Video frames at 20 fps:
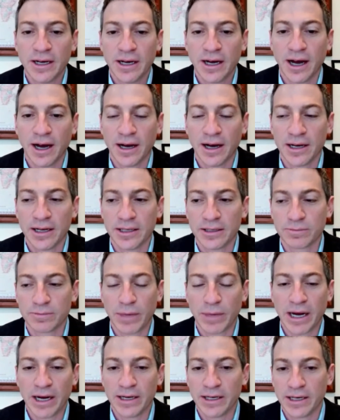It's
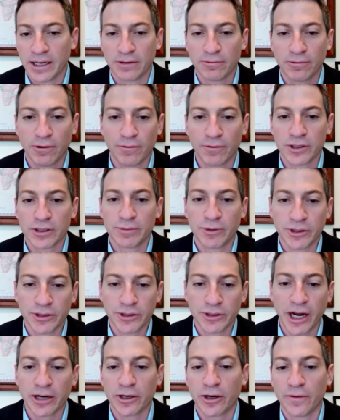binding in a reversible
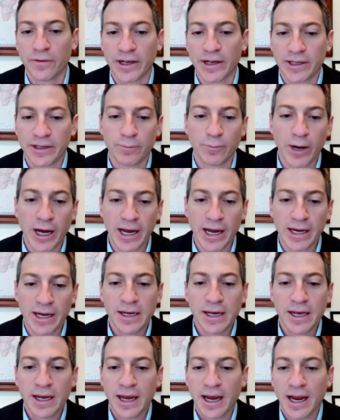non-covalent
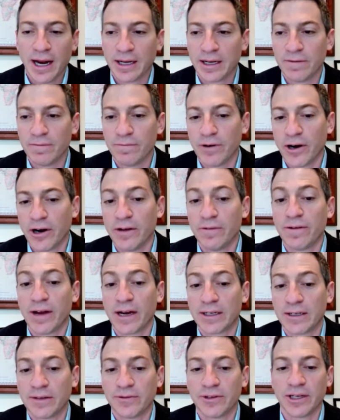way, and it can very
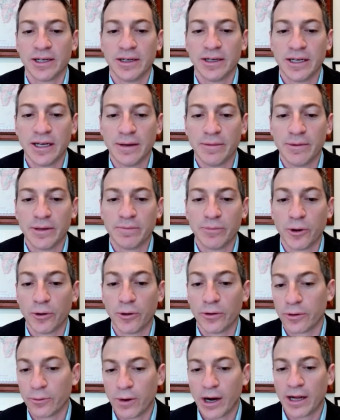effectively inhibit
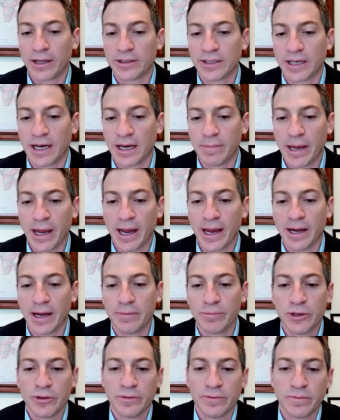both the wild type
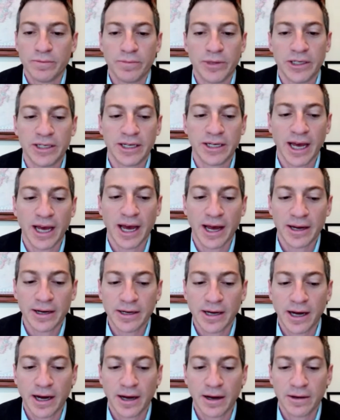and mutant
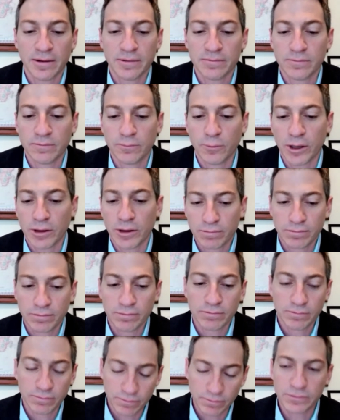BTK with
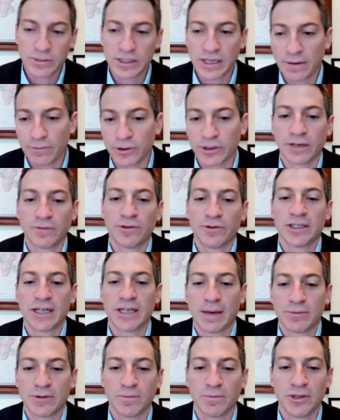several different
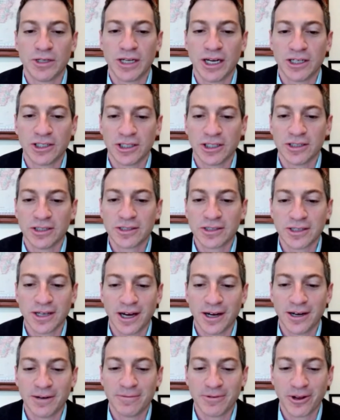types of mutations,
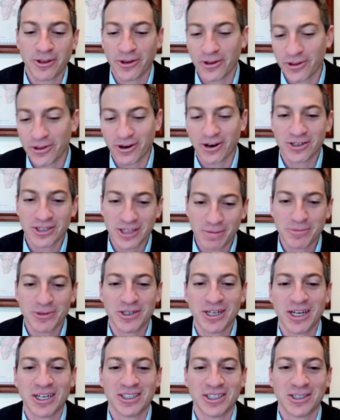although there are some
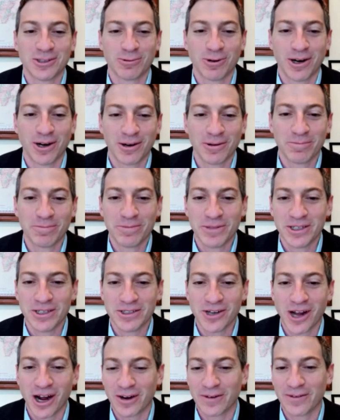mutations where these
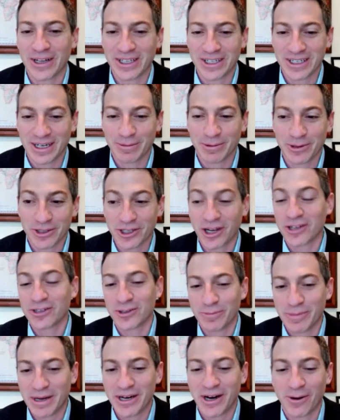non-covalent inhibitors
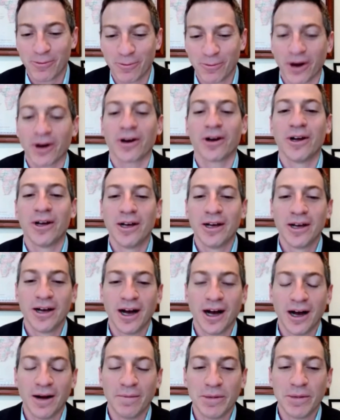also may not work.
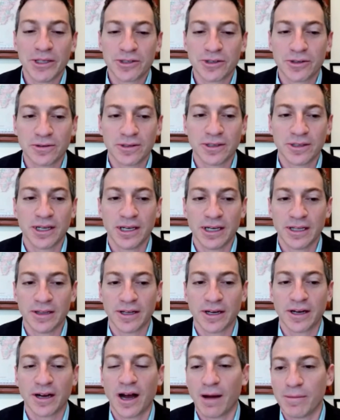But certainly in
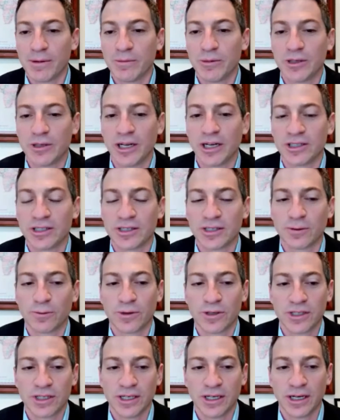the common mutations that
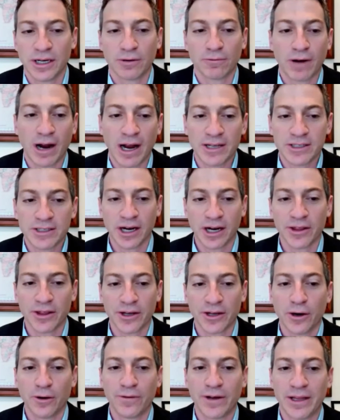we're seeing arising on
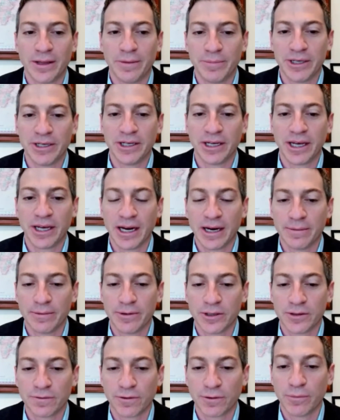the covalent BTK
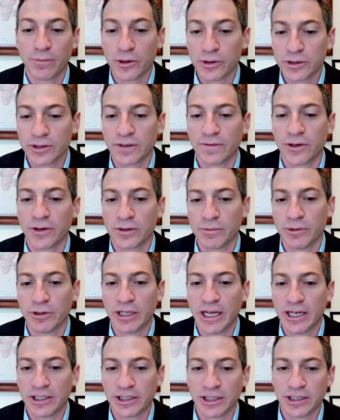inhibitors, for most of those
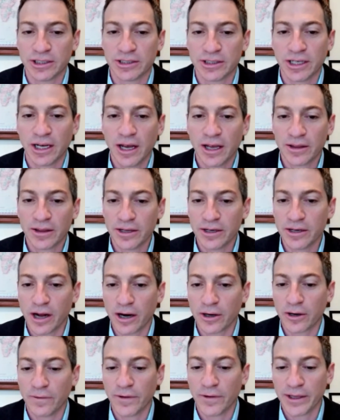mutations, the
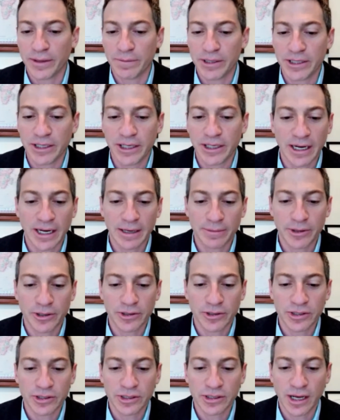non-covalent BTK
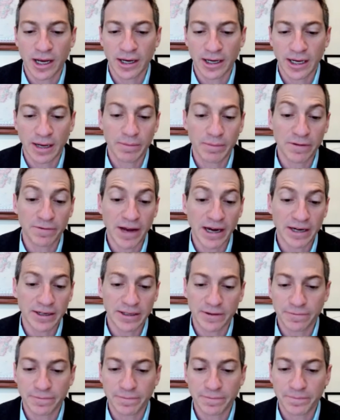inhibitors can be effective.